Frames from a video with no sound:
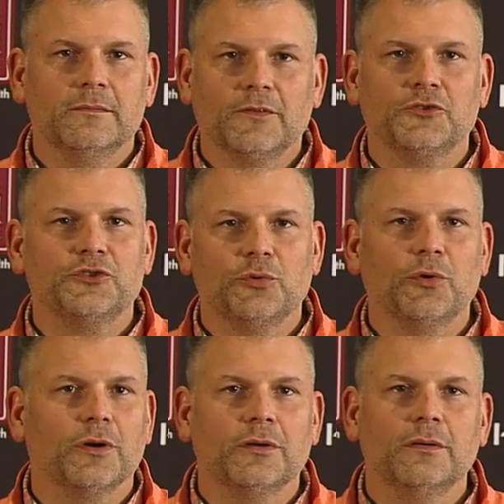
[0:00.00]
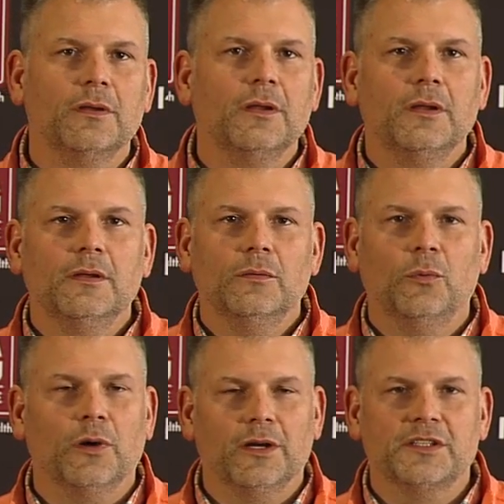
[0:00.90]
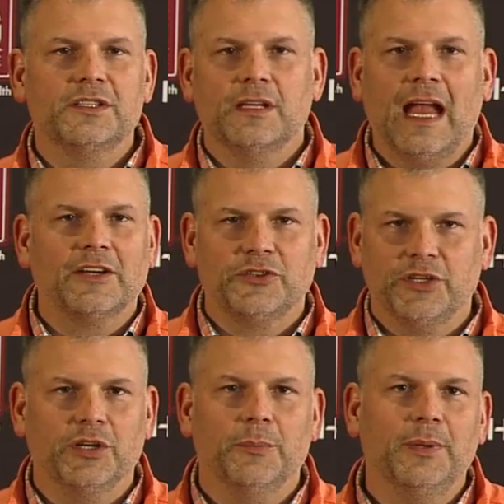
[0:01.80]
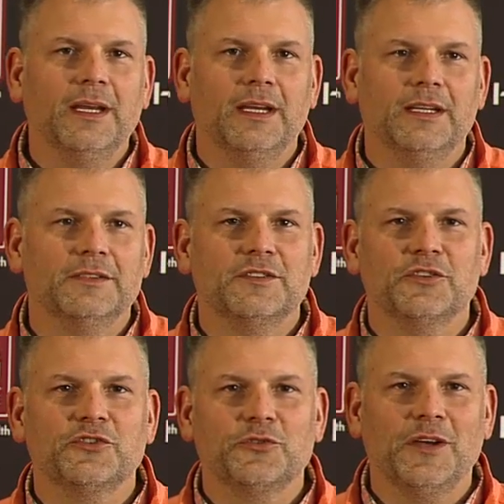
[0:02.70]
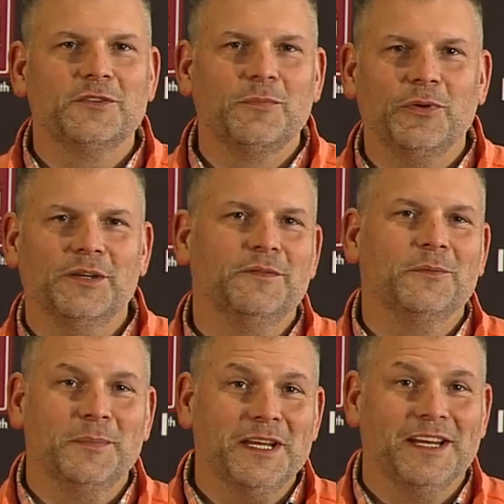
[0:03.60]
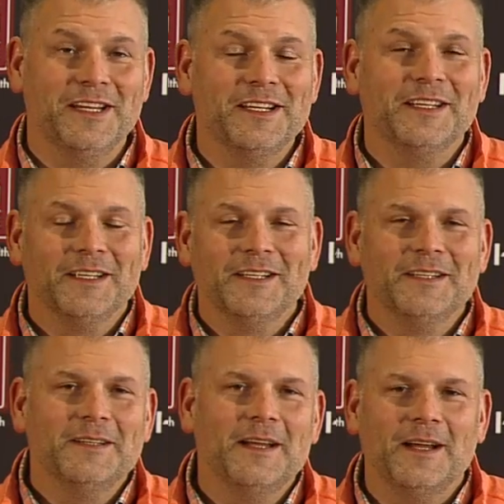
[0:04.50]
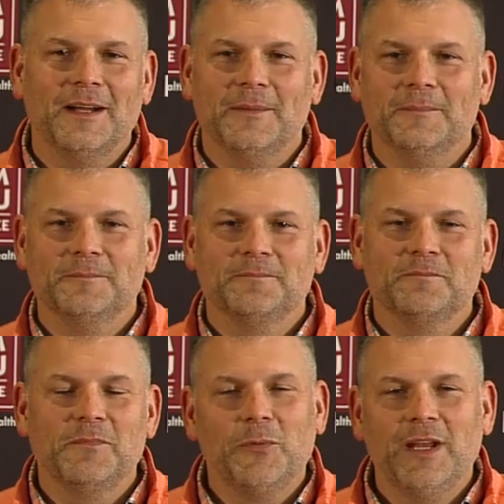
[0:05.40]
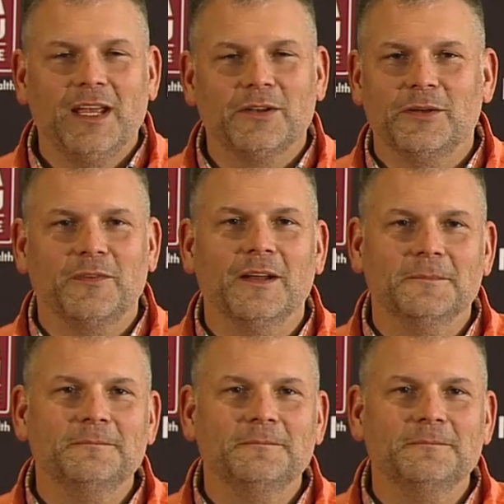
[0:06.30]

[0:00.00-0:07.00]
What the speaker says: for sure where it's actually going to be is the stress point for me. But we handle it fine.